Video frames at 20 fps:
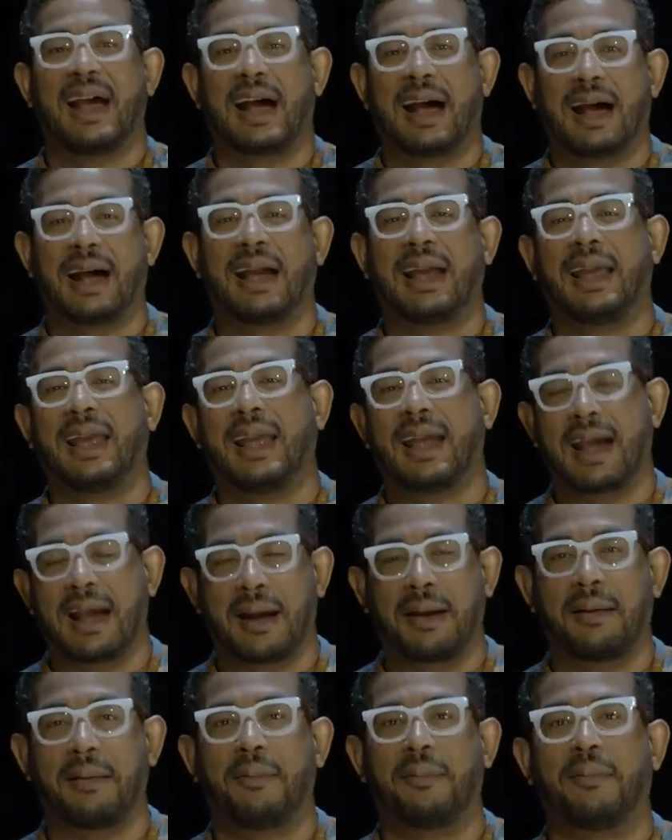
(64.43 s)
I
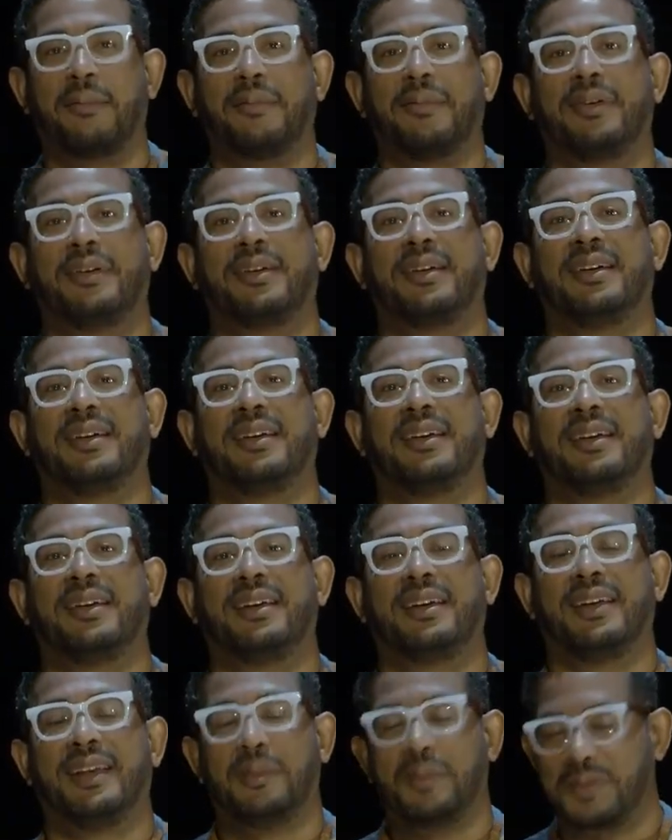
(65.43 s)
am
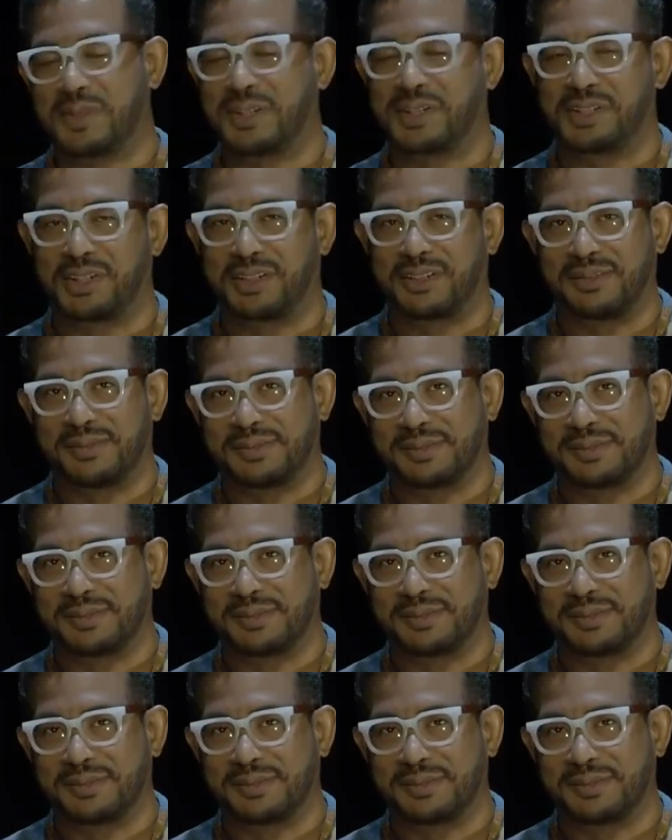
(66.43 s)
a musician.